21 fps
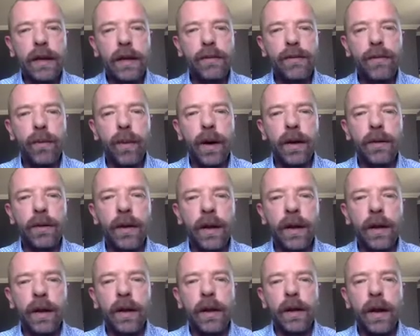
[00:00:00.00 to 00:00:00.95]
of what
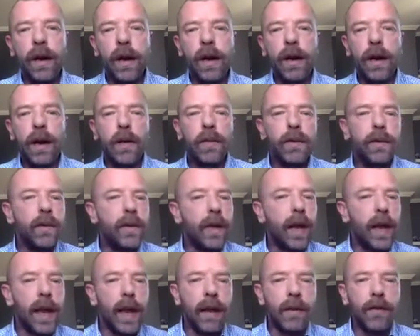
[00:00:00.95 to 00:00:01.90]
other
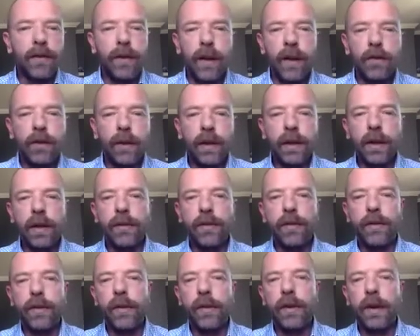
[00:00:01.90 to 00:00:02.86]
DNA isolation
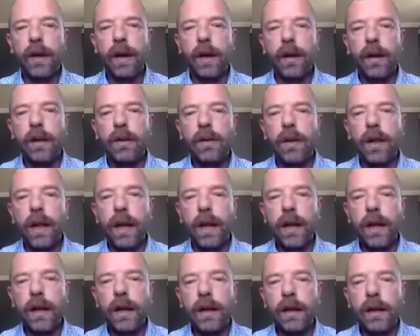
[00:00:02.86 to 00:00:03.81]
kits look
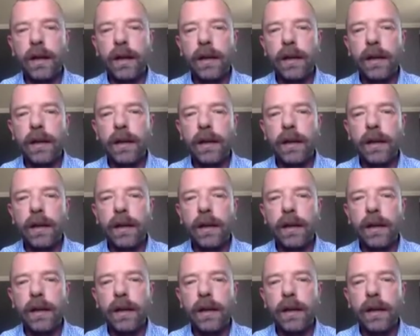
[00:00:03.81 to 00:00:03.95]
like.